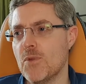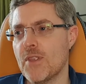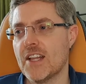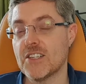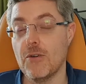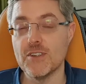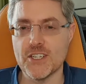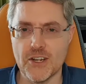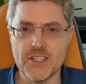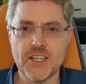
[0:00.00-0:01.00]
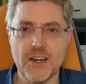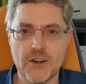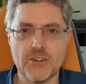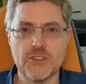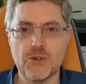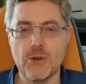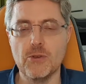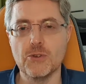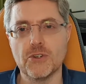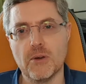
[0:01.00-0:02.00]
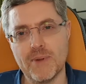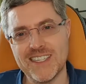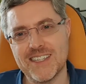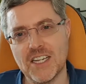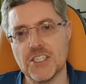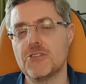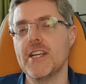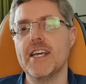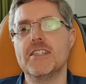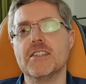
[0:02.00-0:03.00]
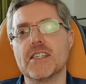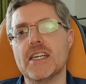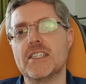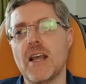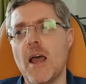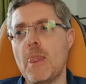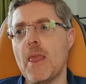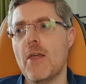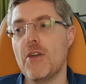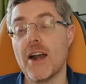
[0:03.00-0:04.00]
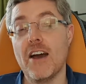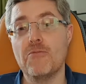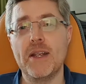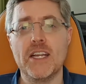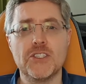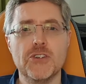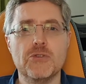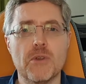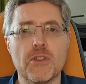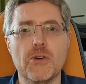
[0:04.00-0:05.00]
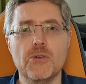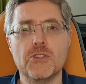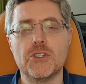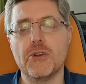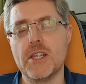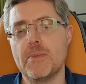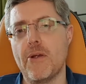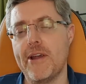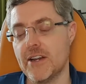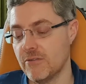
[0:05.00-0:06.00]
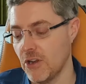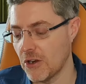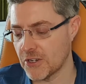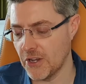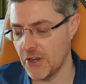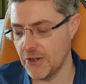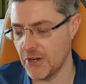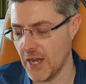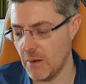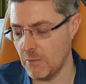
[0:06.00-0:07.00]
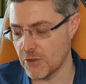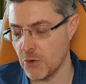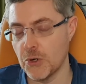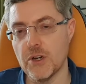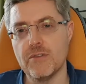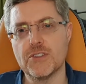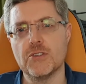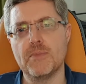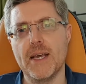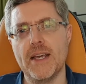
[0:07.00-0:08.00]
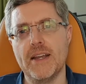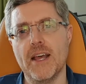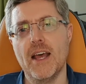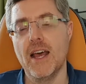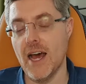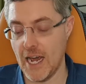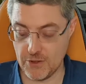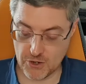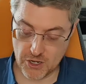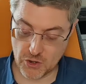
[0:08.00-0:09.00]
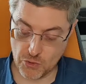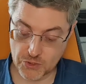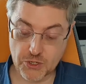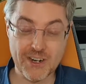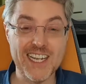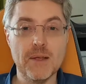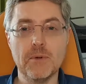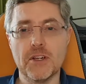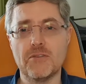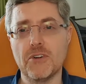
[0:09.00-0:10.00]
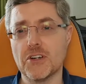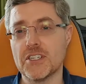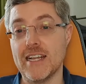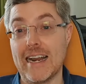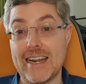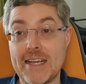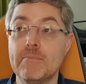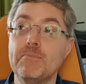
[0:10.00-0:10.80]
that's obviously outside our control. Those are done by statutory agencies. There have been issues with those during the period of lockdown, with court offices being either closed or in limited functionality.